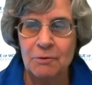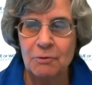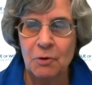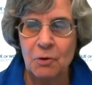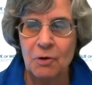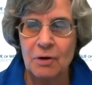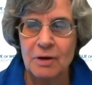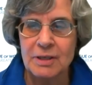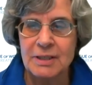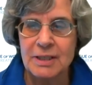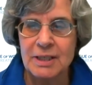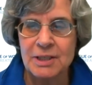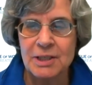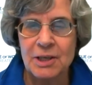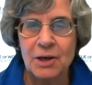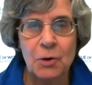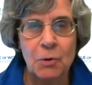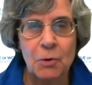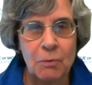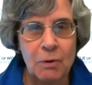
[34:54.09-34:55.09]
of course, is
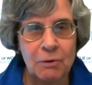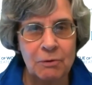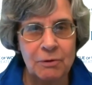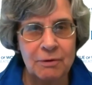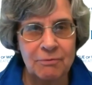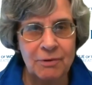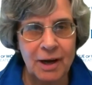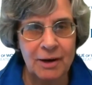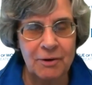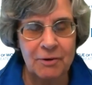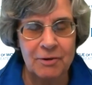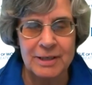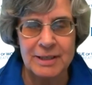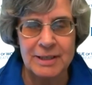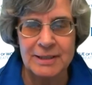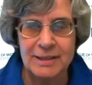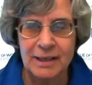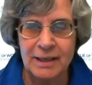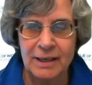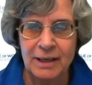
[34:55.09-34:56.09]
the
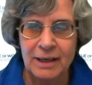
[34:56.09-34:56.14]
coronavirus.